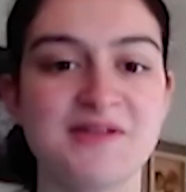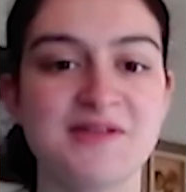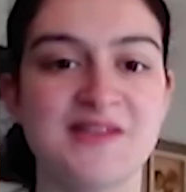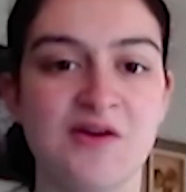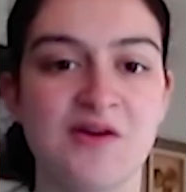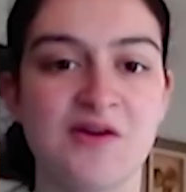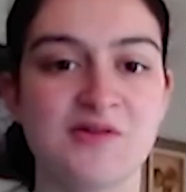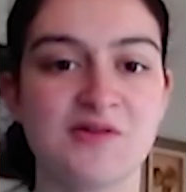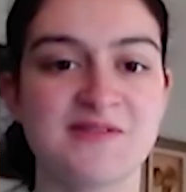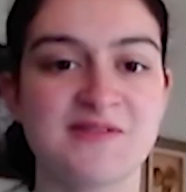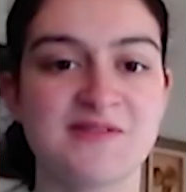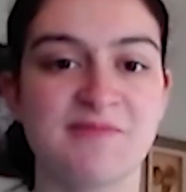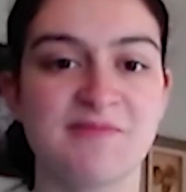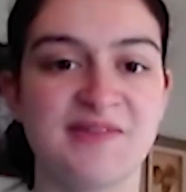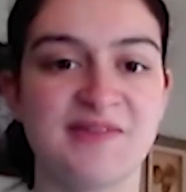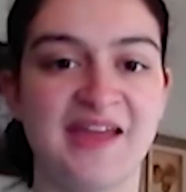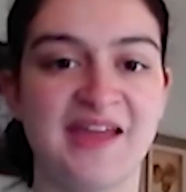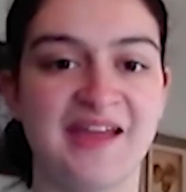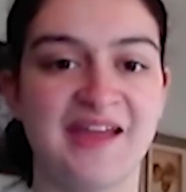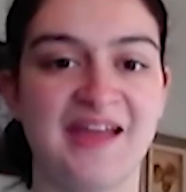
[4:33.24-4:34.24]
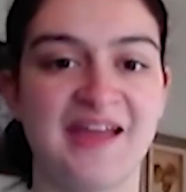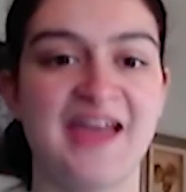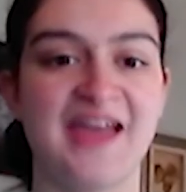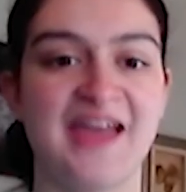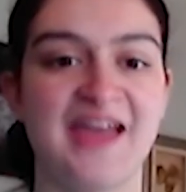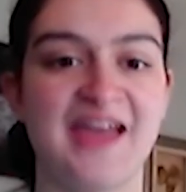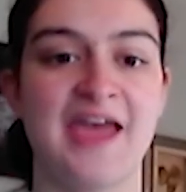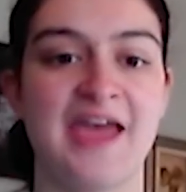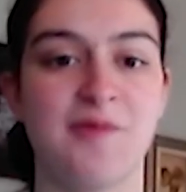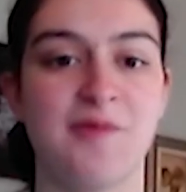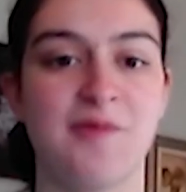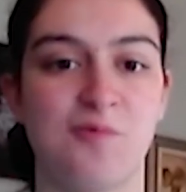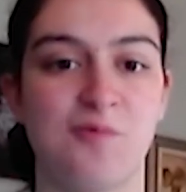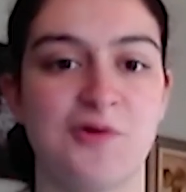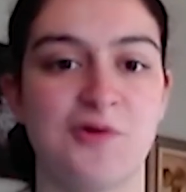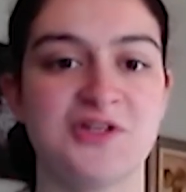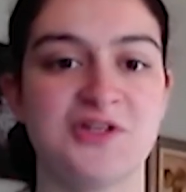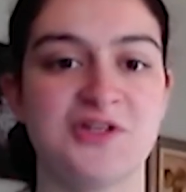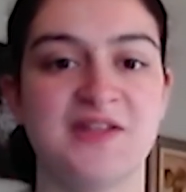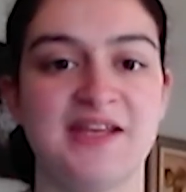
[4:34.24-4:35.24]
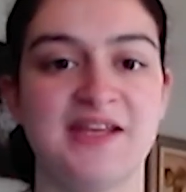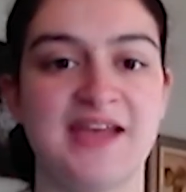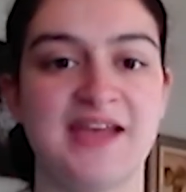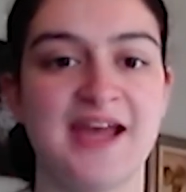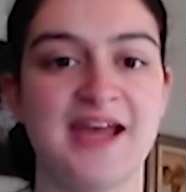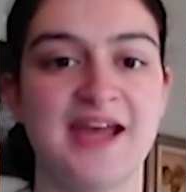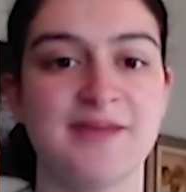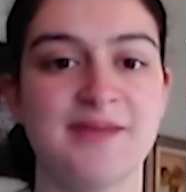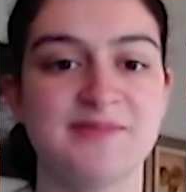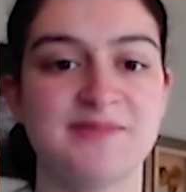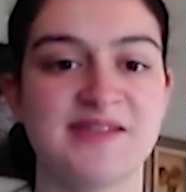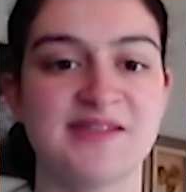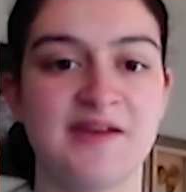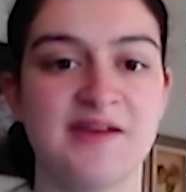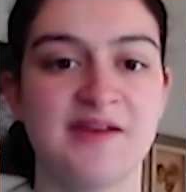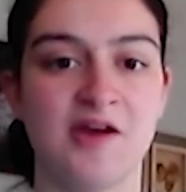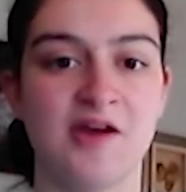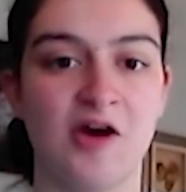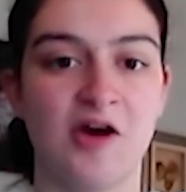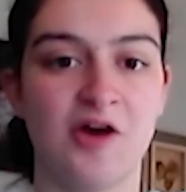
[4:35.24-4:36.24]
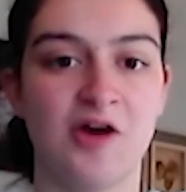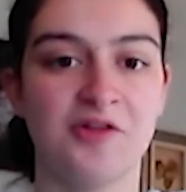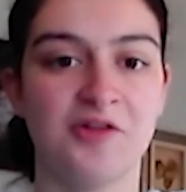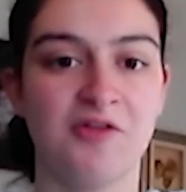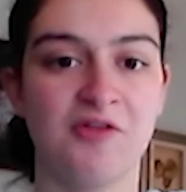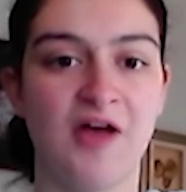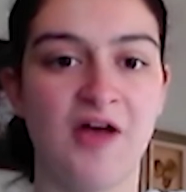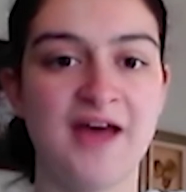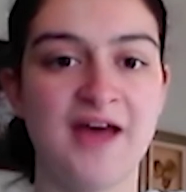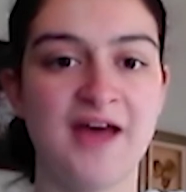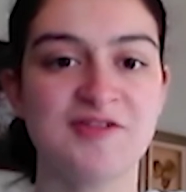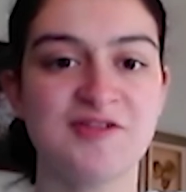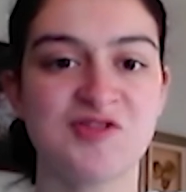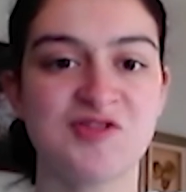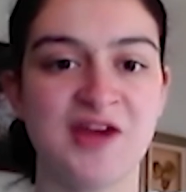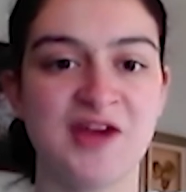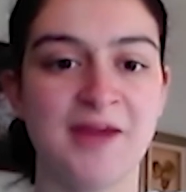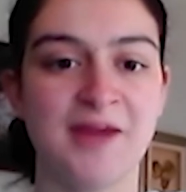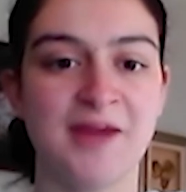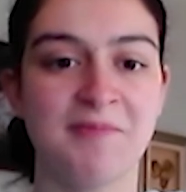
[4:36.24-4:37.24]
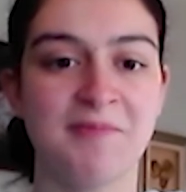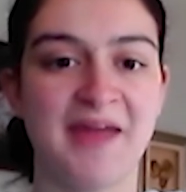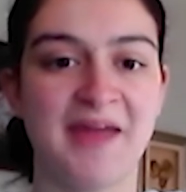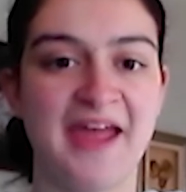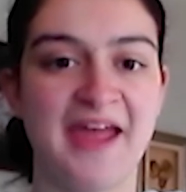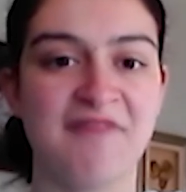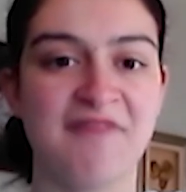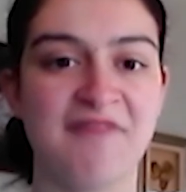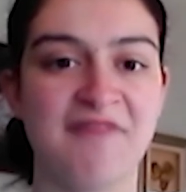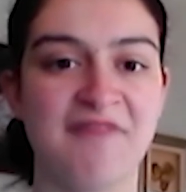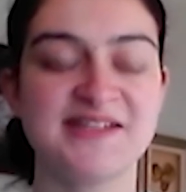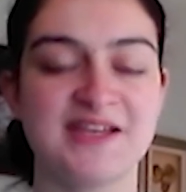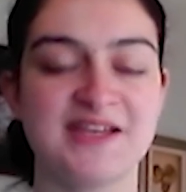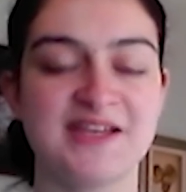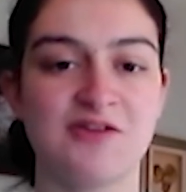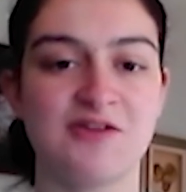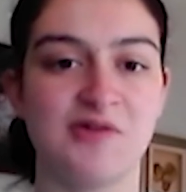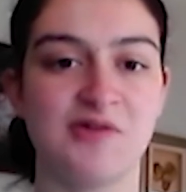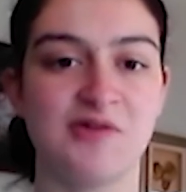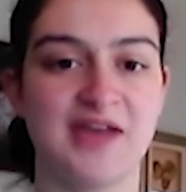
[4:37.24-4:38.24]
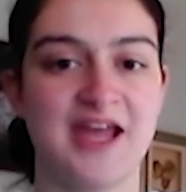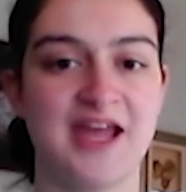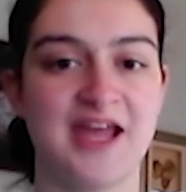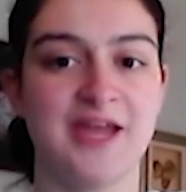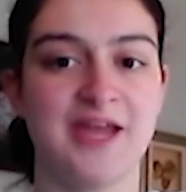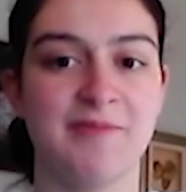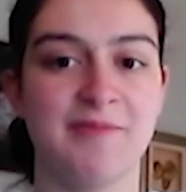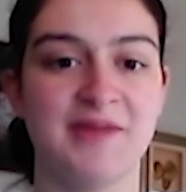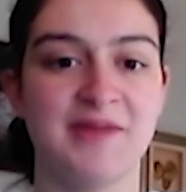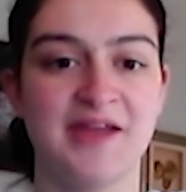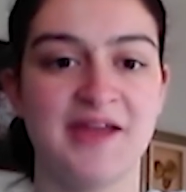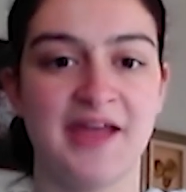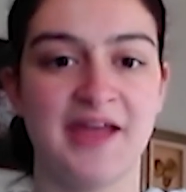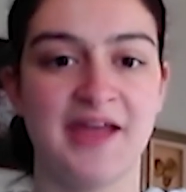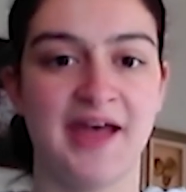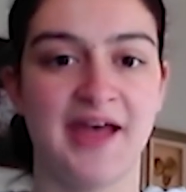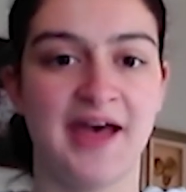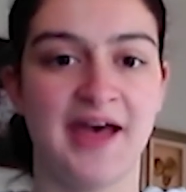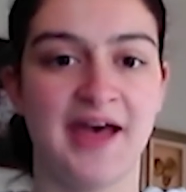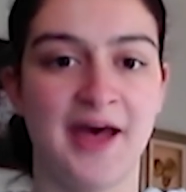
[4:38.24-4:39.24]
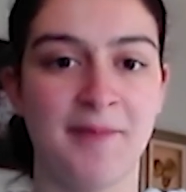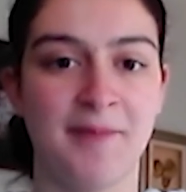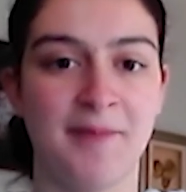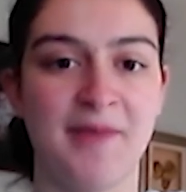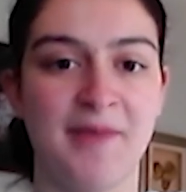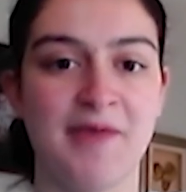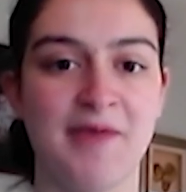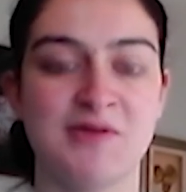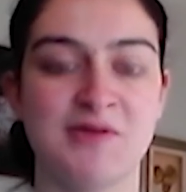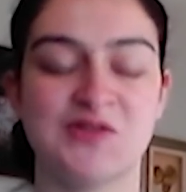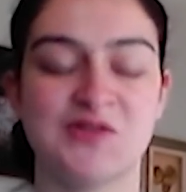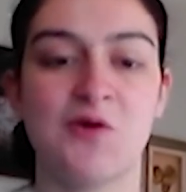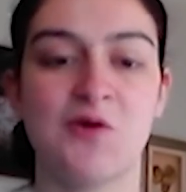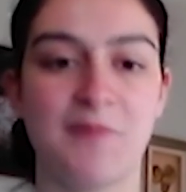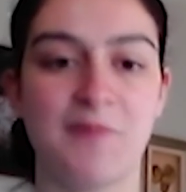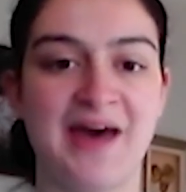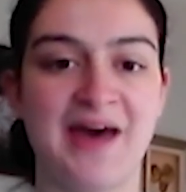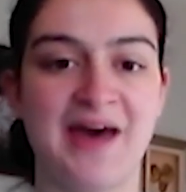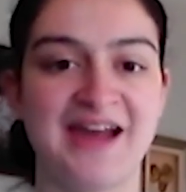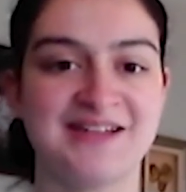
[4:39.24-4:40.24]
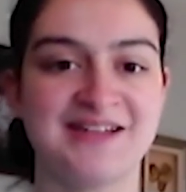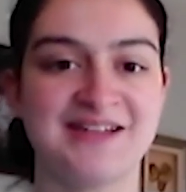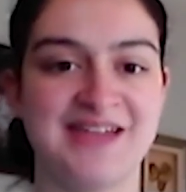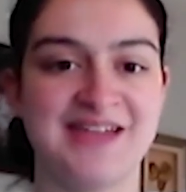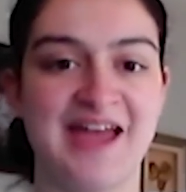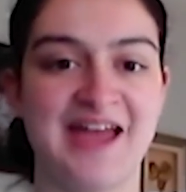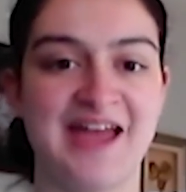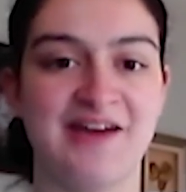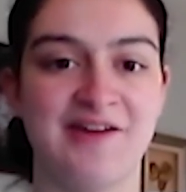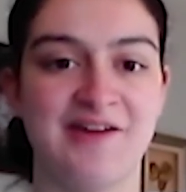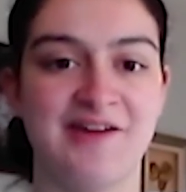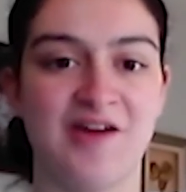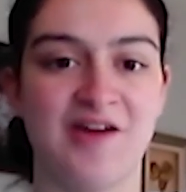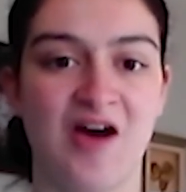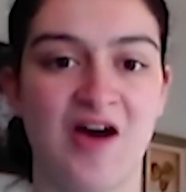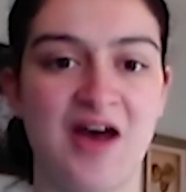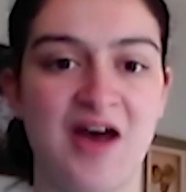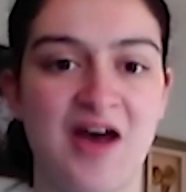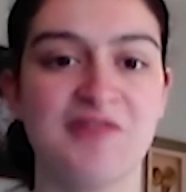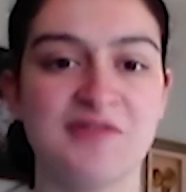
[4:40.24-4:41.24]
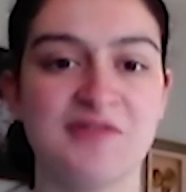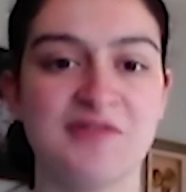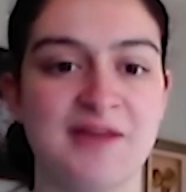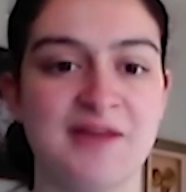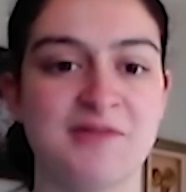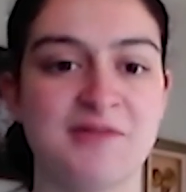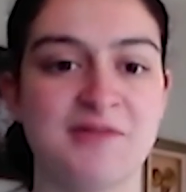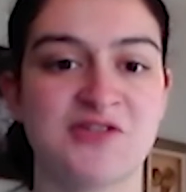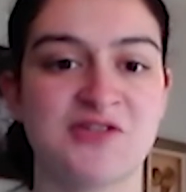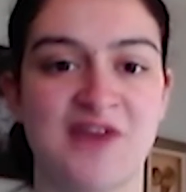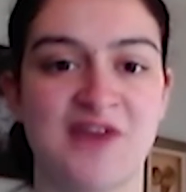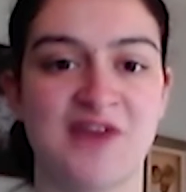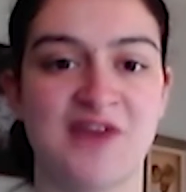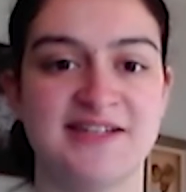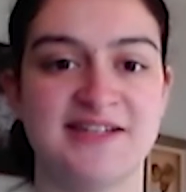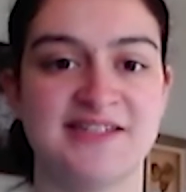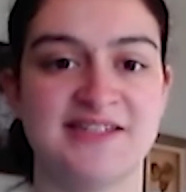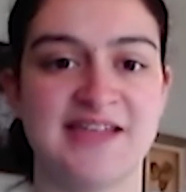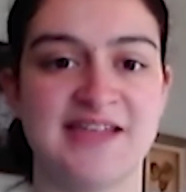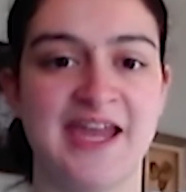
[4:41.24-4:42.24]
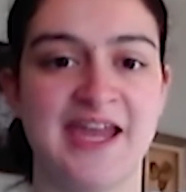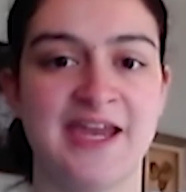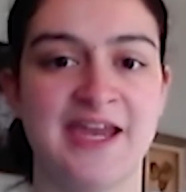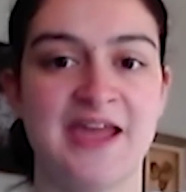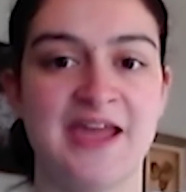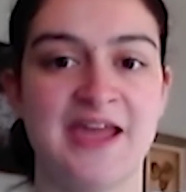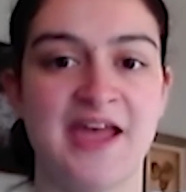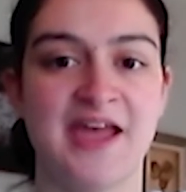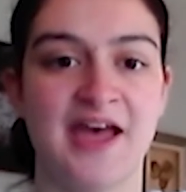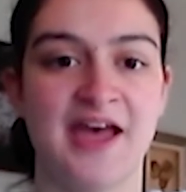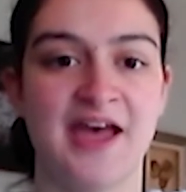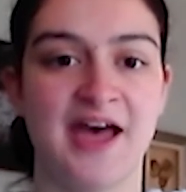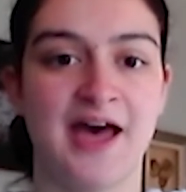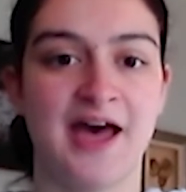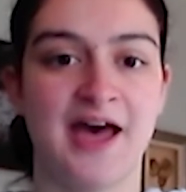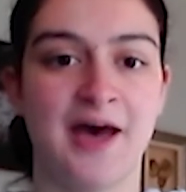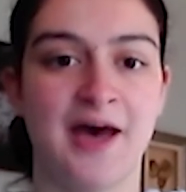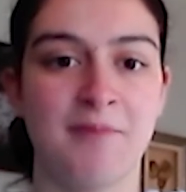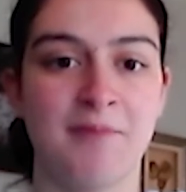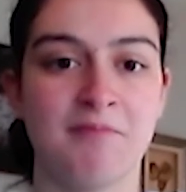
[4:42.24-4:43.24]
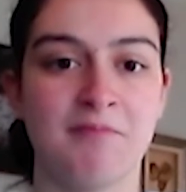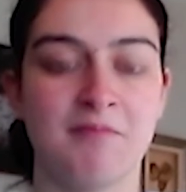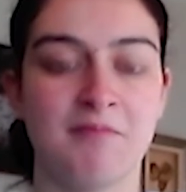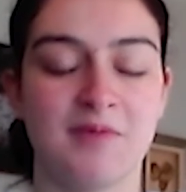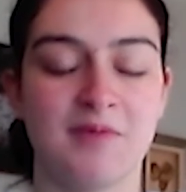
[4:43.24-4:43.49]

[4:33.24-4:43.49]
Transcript: was the awesome thing, again, watching the games on the live stream, every single game, um, it was all packed out. And I thought that was great to see. Um,